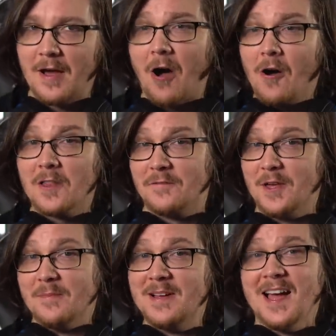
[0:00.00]
all of
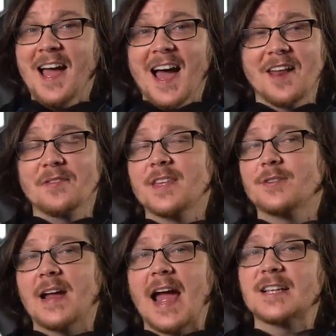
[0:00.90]
them. I don't think
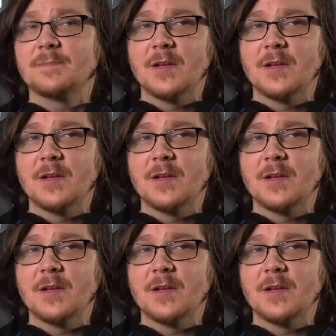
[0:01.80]
there has